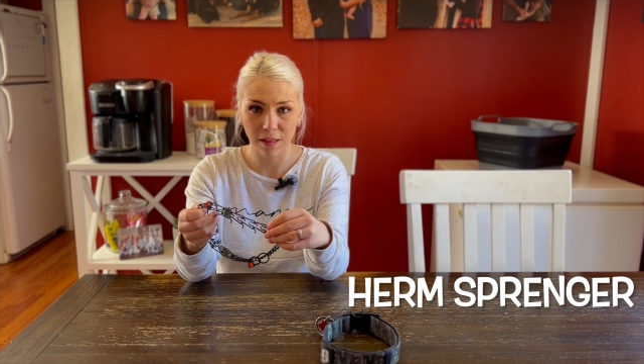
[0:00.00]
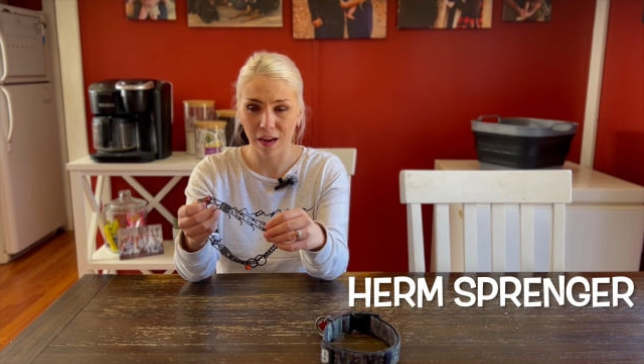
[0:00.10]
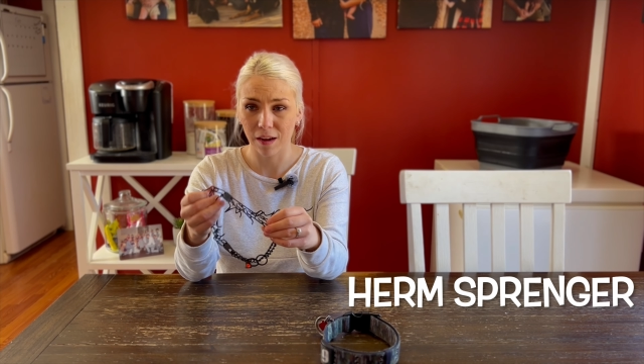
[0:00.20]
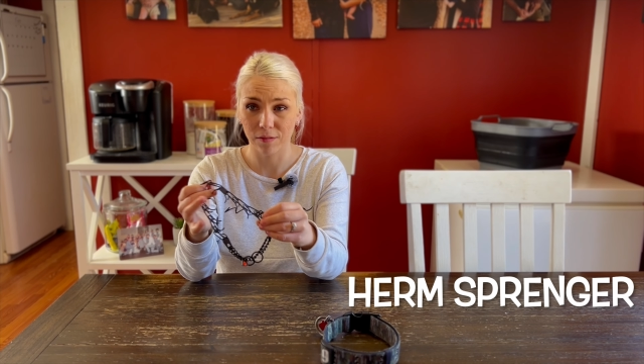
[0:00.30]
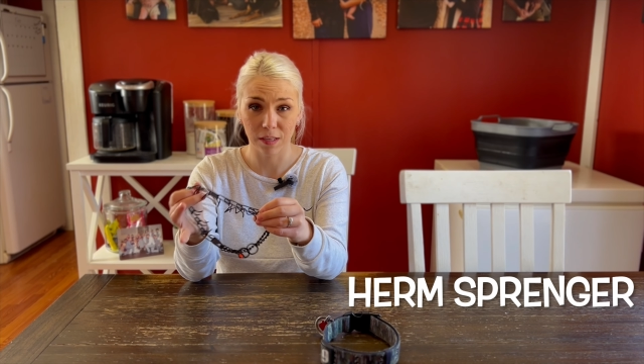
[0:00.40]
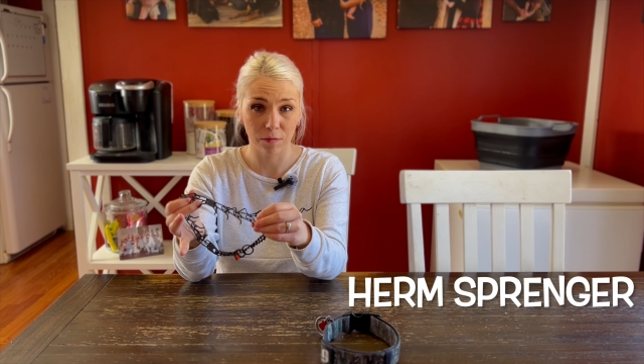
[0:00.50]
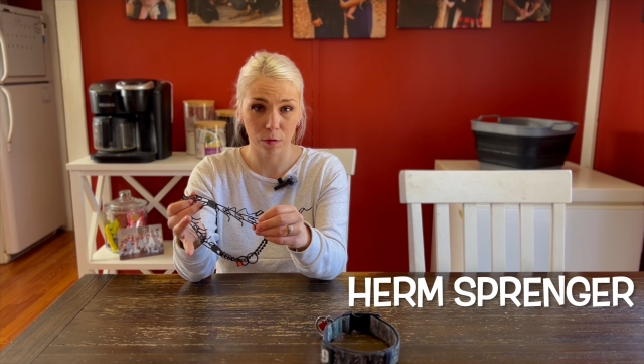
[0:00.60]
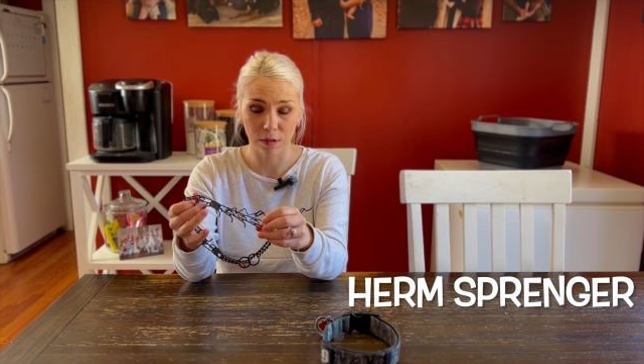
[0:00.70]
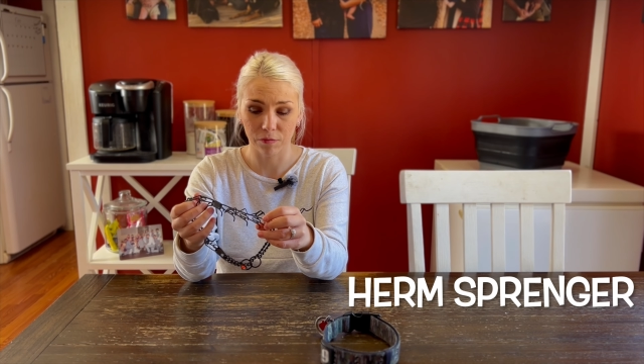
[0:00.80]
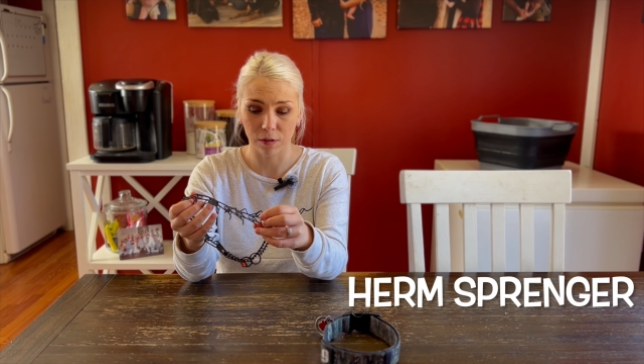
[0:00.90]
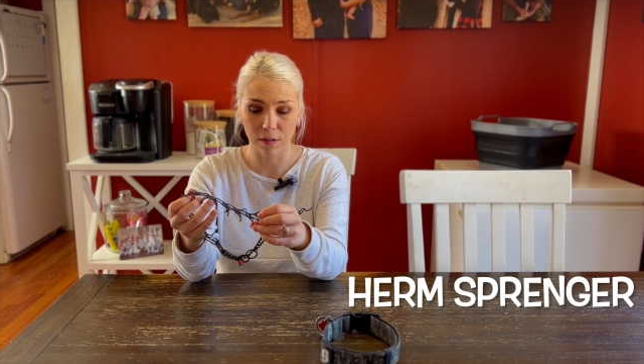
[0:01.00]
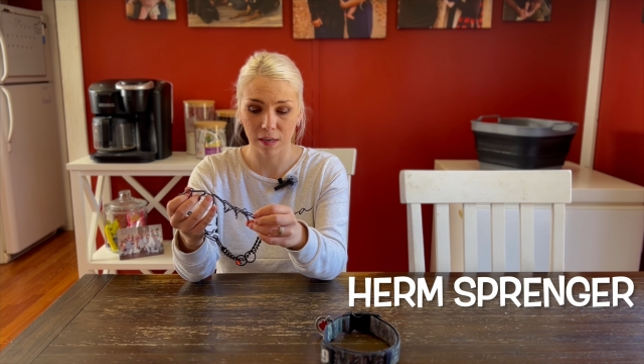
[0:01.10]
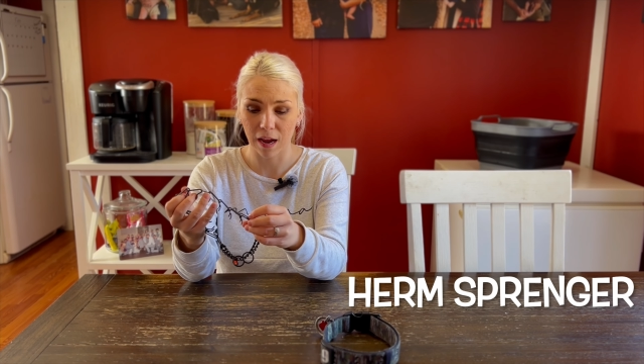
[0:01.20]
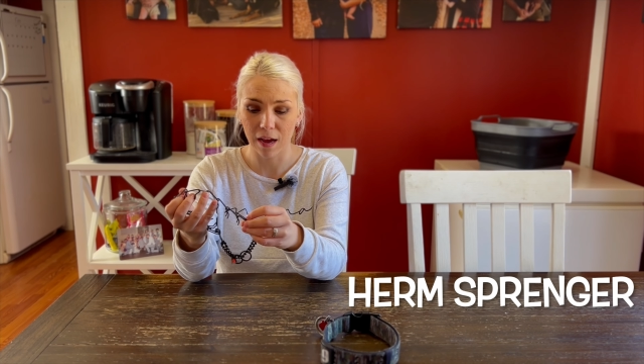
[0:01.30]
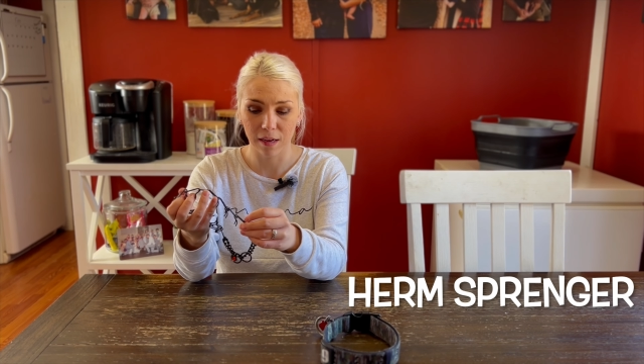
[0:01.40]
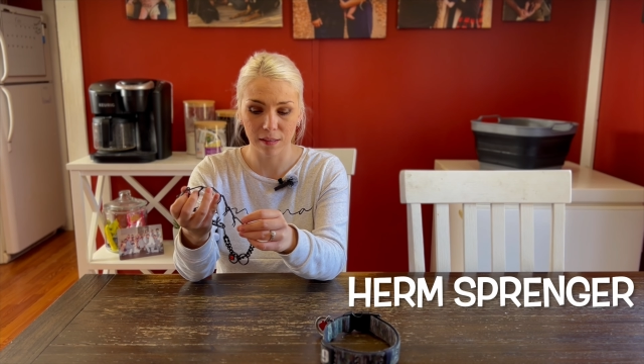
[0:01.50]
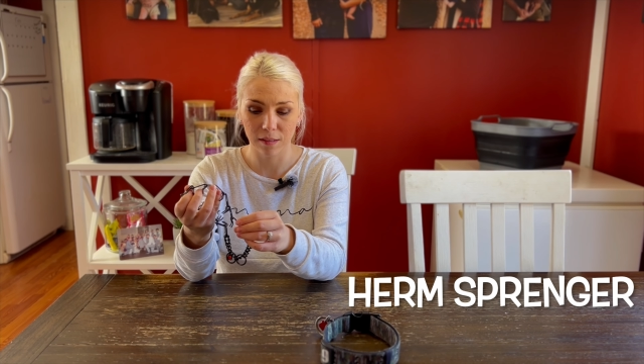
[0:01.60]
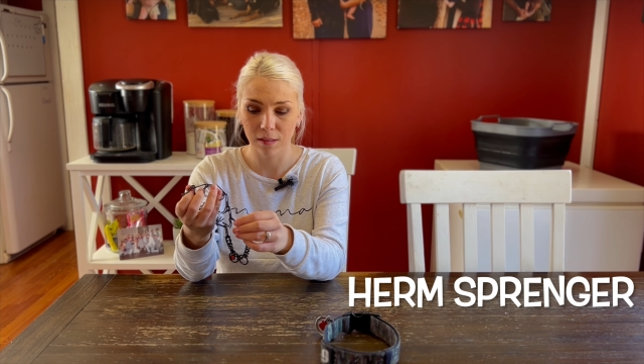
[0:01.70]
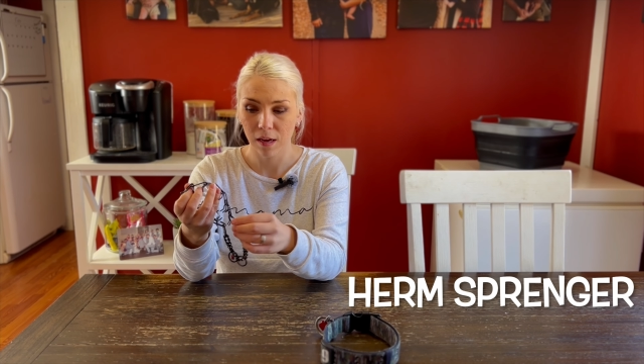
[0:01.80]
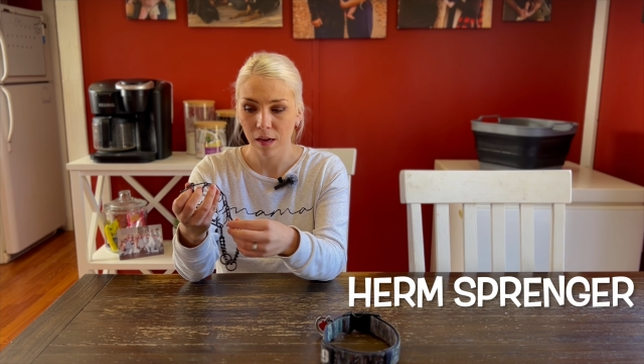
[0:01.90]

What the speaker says: They have several different kinds.